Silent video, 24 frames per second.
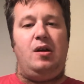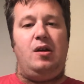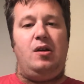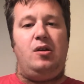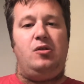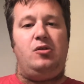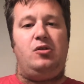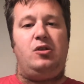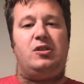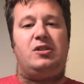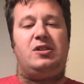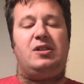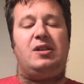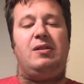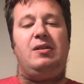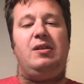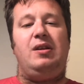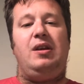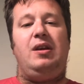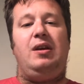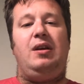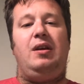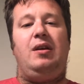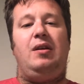just
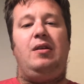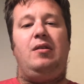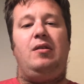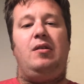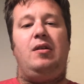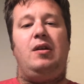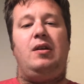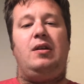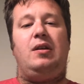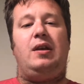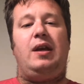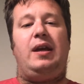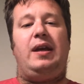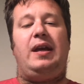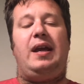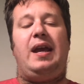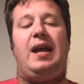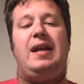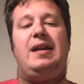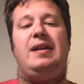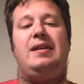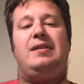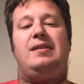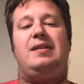something, like,
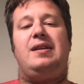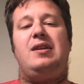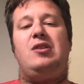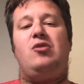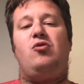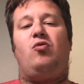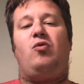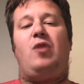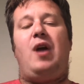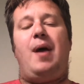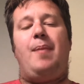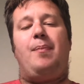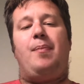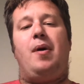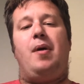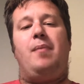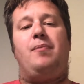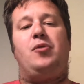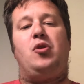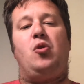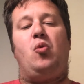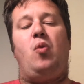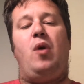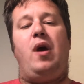it didn't wrap up
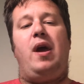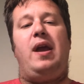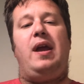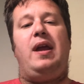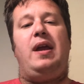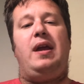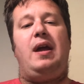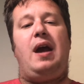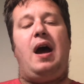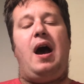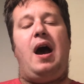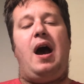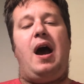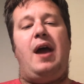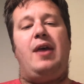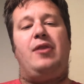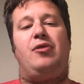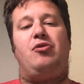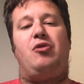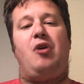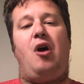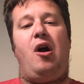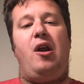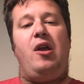the way I
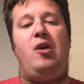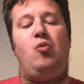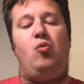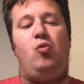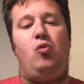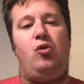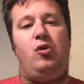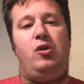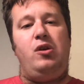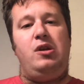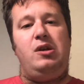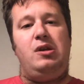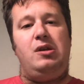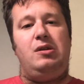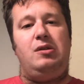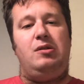thought it would,